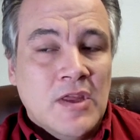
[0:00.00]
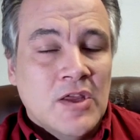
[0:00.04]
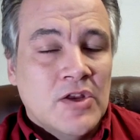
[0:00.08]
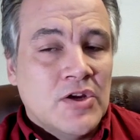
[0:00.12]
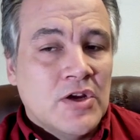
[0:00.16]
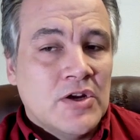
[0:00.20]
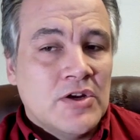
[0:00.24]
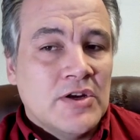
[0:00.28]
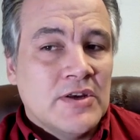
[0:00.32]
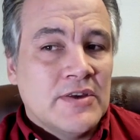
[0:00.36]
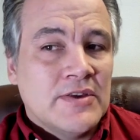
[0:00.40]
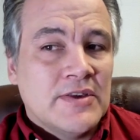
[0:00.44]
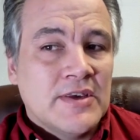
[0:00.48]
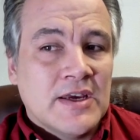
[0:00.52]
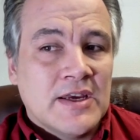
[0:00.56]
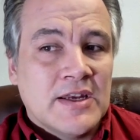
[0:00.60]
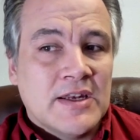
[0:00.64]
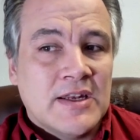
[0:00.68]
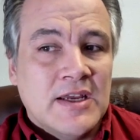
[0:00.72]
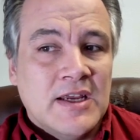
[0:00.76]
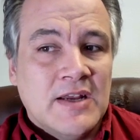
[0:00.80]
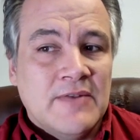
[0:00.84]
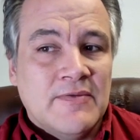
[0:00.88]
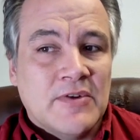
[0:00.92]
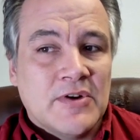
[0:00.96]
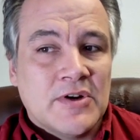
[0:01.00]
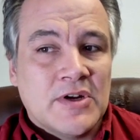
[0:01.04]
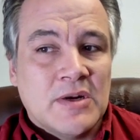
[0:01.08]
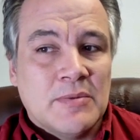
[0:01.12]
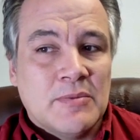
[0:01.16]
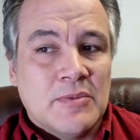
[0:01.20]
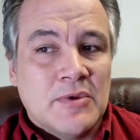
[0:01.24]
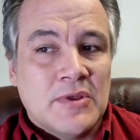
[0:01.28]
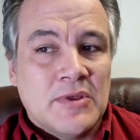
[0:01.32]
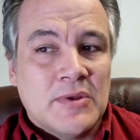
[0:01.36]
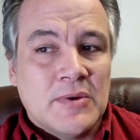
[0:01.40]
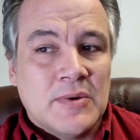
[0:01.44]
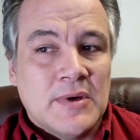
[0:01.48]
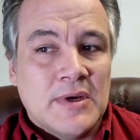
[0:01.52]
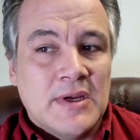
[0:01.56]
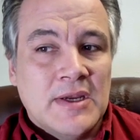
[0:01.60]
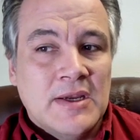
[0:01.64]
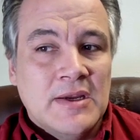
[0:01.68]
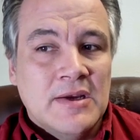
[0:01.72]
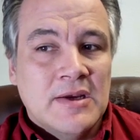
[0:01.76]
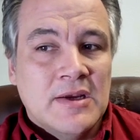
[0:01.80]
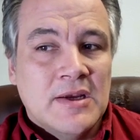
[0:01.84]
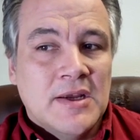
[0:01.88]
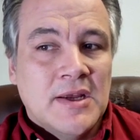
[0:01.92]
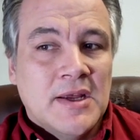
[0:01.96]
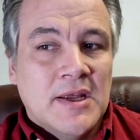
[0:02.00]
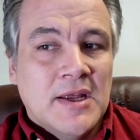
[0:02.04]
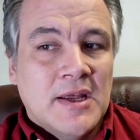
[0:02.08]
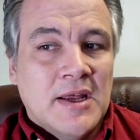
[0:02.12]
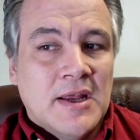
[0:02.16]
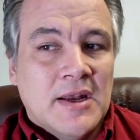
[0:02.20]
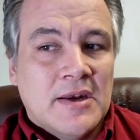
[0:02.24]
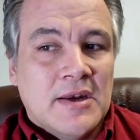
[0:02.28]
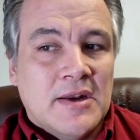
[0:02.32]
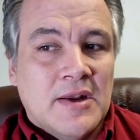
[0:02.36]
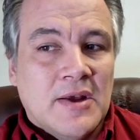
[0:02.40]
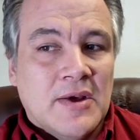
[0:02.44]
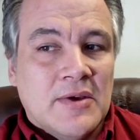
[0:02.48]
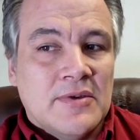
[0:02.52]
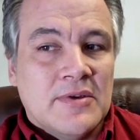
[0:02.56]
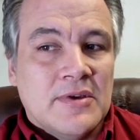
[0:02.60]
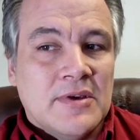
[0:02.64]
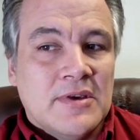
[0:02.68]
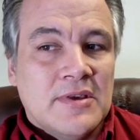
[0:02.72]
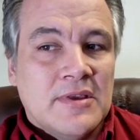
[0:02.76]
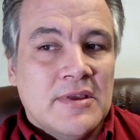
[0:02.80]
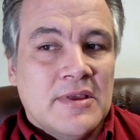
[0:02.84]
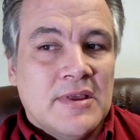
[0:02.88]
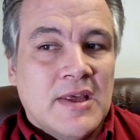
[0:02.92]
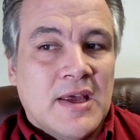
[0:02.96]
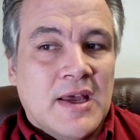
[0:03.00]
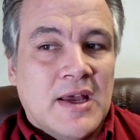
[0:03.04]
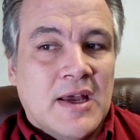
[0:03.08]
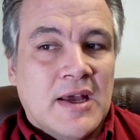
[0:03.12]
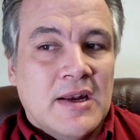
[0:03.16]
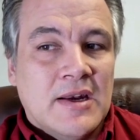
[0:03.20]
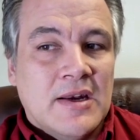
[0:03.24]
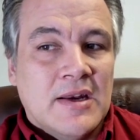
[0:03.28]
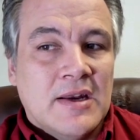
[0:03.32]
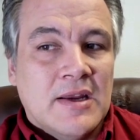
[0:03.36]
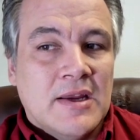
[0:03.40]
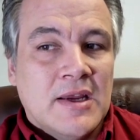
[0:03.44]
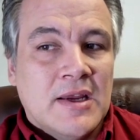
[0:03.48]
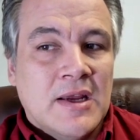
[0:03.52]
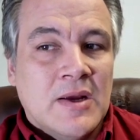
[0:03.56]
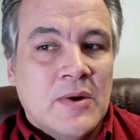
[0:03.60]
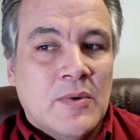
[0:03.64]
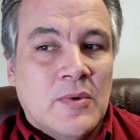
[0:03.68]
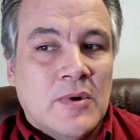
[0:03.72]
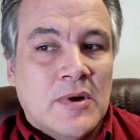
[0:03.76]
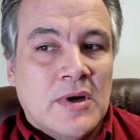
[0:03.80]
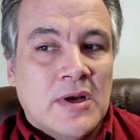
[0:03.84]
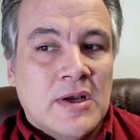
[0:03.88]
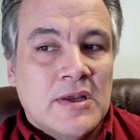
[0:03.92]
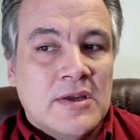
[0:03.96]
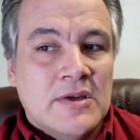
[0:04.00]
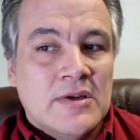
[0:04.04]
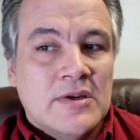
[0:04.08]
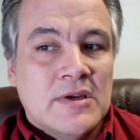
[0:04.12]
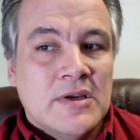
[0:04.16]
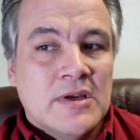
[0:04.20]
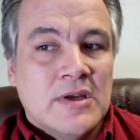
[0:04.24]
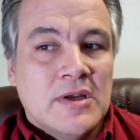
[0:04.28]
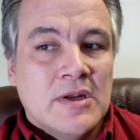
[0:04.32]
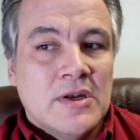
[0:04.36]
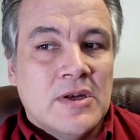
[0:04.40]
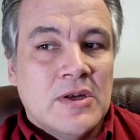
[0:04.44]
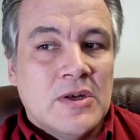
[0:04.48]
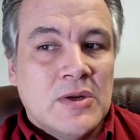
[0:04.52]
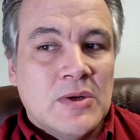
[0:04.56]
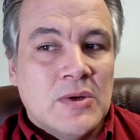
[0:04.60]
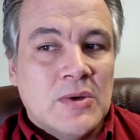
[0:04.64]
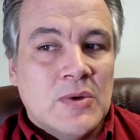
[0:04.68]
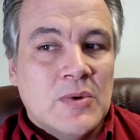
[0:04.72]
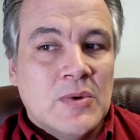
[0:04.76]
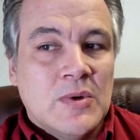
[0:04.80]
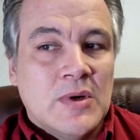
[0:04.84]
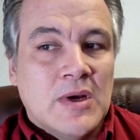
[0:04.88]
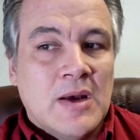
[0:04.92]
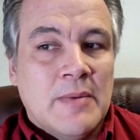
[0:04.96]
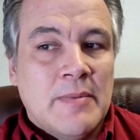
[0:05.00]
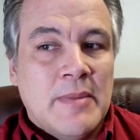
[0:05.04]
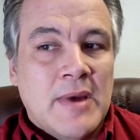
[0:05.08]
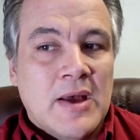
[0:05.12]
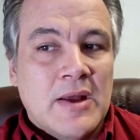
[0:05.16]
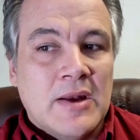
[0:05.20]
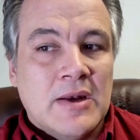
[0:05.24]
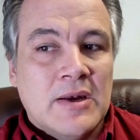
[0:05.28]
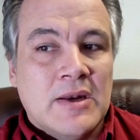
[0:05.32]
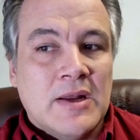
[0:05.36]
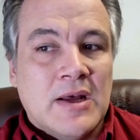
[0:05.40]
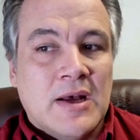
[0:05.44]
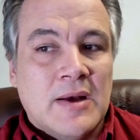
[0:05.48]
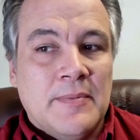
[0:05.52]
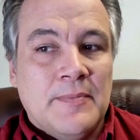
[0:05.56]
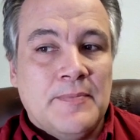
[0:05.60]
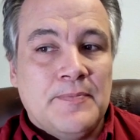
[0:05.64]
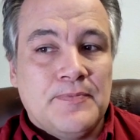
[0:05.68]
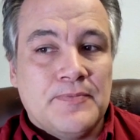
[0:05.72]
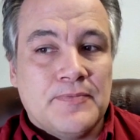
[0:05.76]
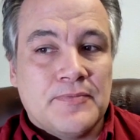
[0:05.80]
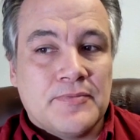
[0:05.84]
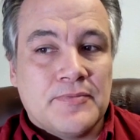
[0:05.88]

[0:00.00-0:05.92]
Judges 16, verse number 3 tells us that it was to a mountaintop.